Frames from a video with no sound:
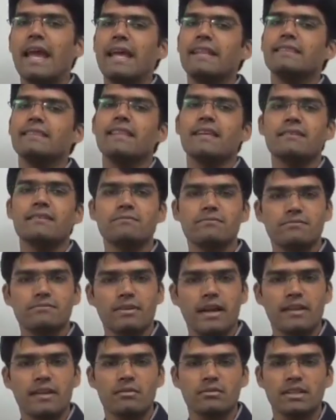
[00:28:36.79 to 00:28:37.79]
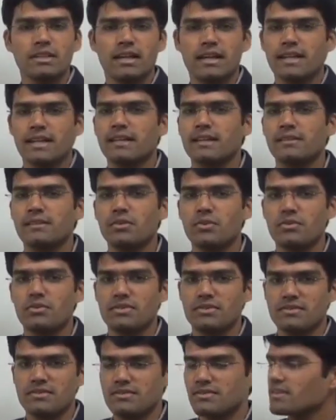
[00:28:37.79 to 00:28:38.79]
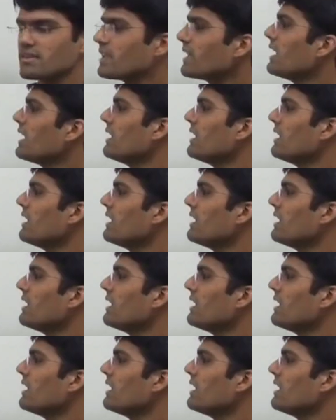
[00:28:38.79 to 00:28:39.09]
and then find out the correct conclusions.